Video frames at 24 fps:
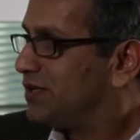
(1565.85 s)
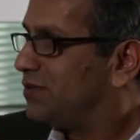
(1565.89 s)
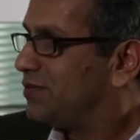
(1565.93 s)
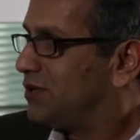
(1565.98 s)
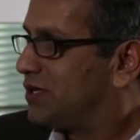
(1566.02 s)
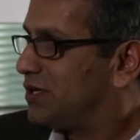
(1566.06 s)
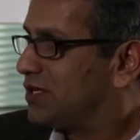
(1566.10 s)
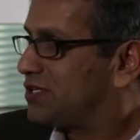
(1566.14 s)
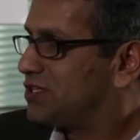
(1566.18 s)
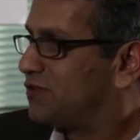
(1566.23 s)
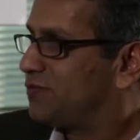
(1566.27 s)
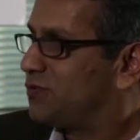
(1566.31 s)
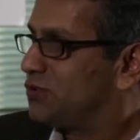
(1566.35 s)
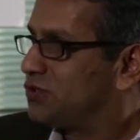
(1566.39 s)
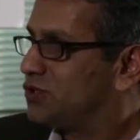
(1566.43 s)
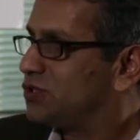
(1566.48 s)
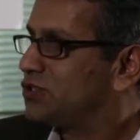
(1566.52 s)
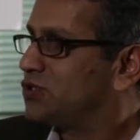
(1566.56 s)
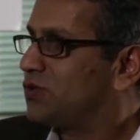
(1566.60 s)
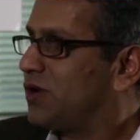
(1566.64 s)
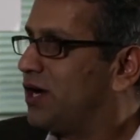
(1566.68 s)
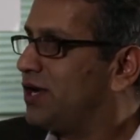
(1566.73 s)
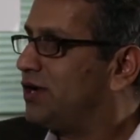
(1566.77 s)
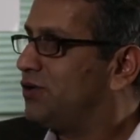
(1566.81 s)
Because if you're
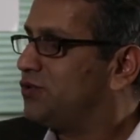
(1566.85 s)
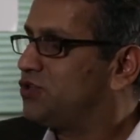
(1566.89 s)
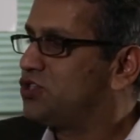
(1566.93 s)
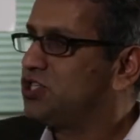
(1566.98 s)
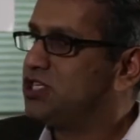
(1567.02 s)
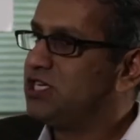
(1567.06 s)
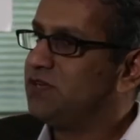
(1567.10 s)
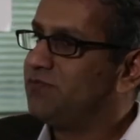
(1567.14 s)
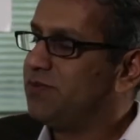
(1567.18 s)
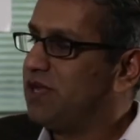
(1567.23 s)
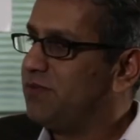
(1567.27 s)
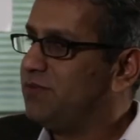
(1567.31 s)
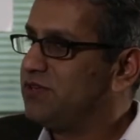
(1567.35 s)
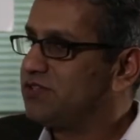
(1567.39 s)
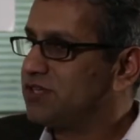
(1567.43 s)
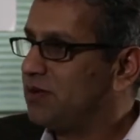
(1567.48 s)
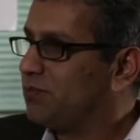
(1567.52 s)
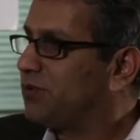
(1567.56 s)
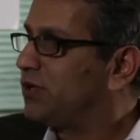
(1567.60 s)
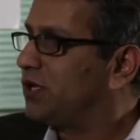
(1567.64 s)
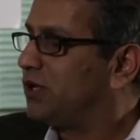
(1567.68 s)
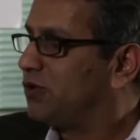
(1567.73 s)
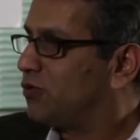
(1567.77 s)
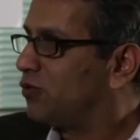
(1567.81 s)
just trying to achieve maybe
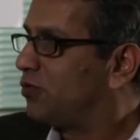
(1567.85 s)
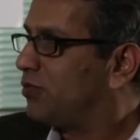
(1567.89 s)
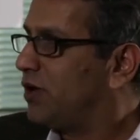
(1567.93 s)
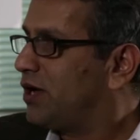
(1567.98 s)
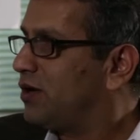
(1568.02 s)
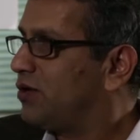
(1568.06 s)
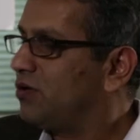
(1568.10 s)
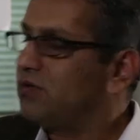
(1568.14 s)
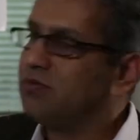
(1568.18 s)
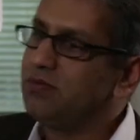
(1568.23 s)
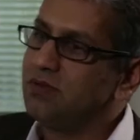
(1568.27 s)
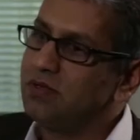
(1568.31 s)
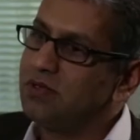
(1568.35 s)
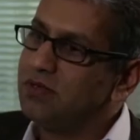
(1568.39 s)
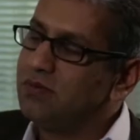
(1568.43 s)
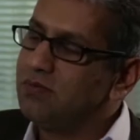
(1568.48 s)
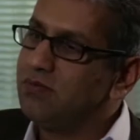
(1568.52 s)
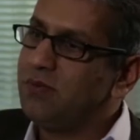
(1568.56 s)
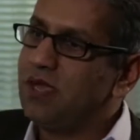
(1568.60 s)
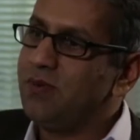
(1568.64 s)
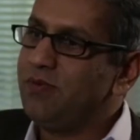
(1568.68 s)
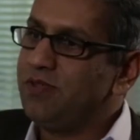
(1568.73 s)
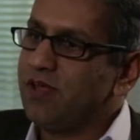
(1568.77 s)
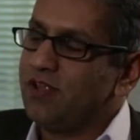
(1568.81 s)
something incremental,
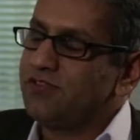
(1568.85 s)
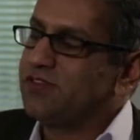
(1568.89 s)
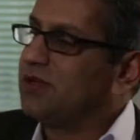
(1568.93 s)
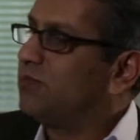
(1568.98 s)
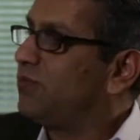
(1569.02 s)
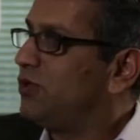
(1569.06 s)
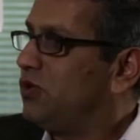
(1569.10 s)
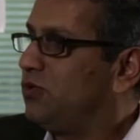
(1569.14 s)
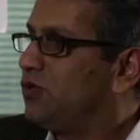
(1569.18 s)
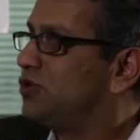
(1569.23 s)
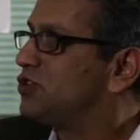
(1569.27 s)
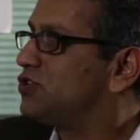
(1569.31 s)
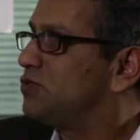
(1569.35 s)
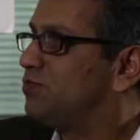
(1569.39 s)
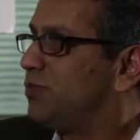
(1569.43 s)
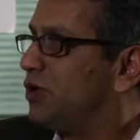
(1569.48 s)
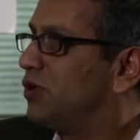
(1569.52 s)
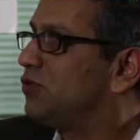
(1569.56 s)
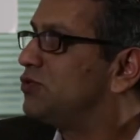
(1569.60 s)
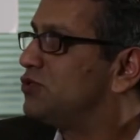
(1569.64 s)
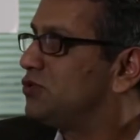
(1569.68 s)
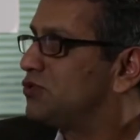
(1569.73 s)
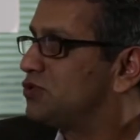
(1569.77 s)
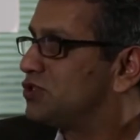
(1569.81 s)
maybe that's something you can just
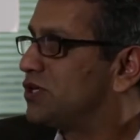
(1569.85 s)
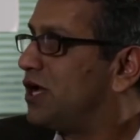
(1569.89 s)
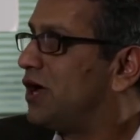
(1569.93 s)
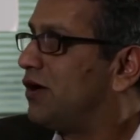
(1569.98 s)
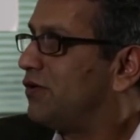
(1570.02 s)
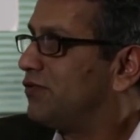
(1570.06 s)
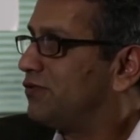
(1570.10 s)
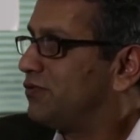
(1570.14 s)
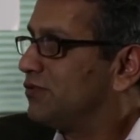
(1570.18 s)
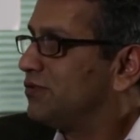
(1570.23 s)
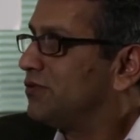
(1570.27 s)
build yourself,